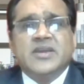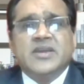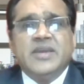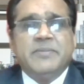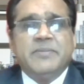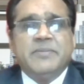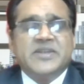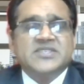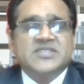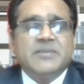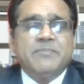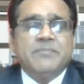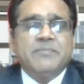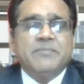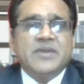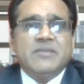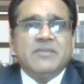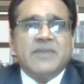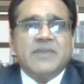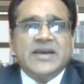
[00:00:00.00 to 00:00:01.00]
keep it
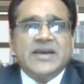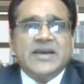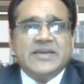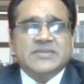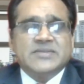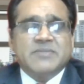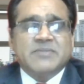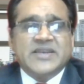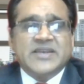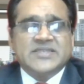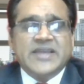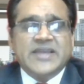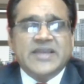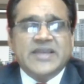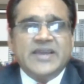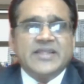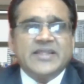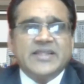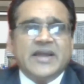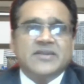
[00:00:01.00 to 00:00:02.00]
simple by
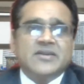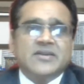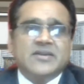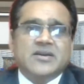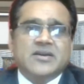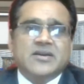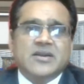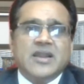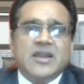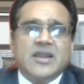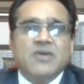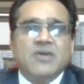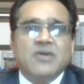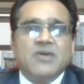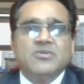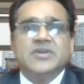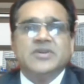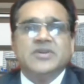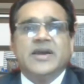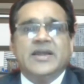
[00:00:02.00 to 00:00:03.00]
saying that
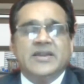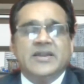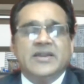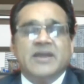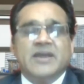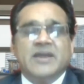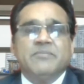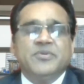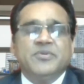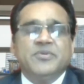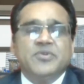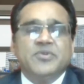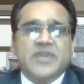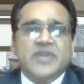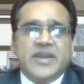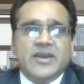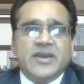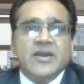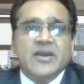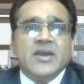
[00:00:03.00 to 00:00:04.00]
cloud and
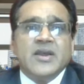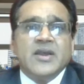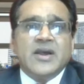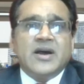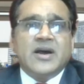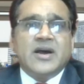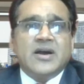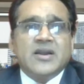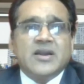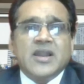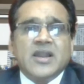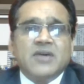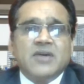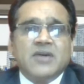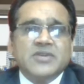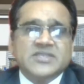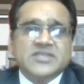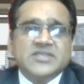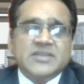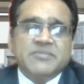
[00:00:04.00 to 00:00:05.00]
computing,
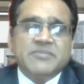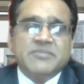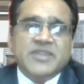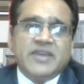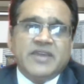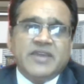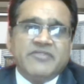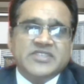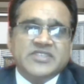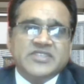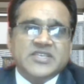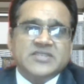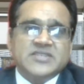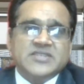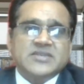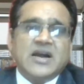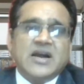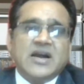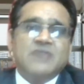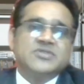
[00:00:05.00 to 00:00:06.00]
cloud is something which
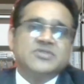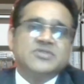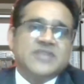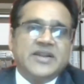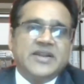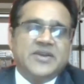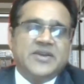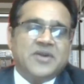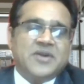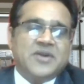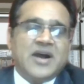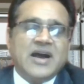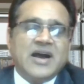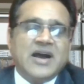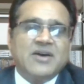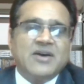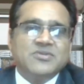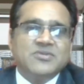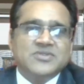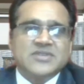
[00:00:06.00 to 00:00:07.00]
is outside your
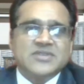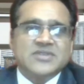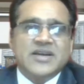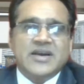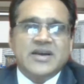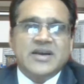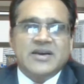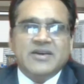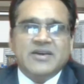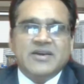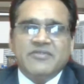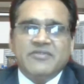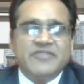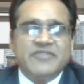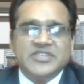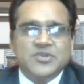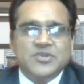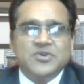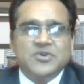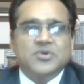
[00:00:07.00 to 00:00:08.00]
house,
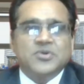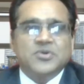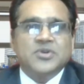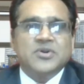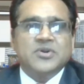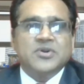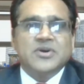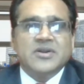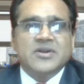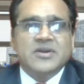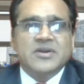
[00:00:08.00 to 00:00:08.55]
which you don't